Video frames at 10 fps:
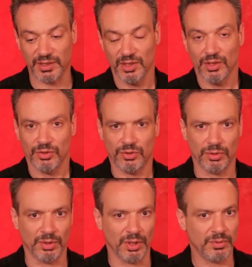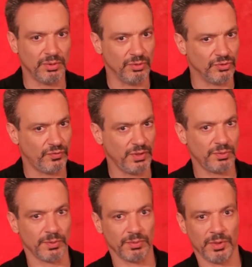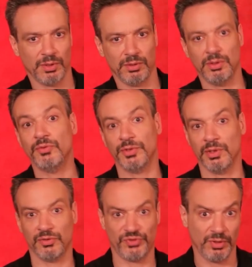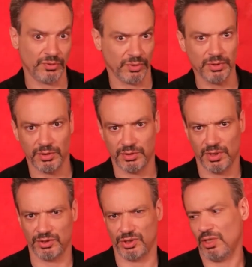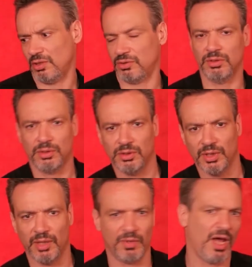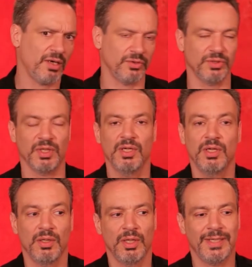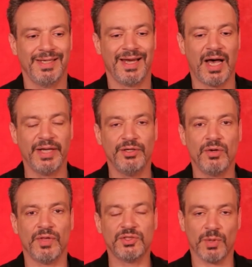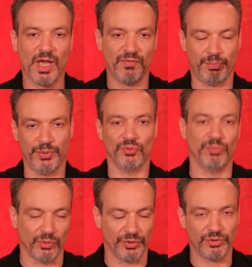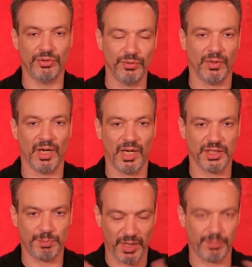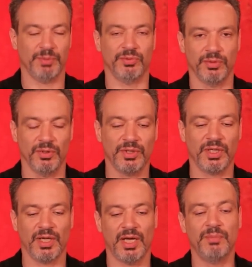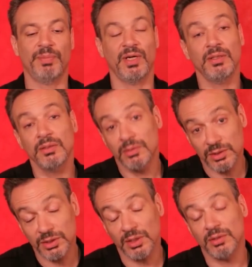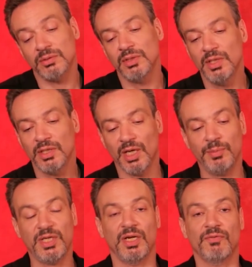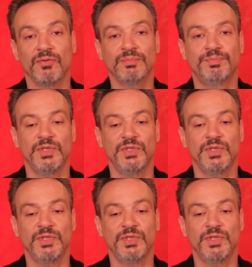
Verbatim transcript: Like, dude, I wouldn't use Facebook, man. You know, the NSA is looking at that. China's looking at that. Hackers look. Yeah, I know. That's why I have a billboard too. I expect people are looking at it, but still, you got to be careful.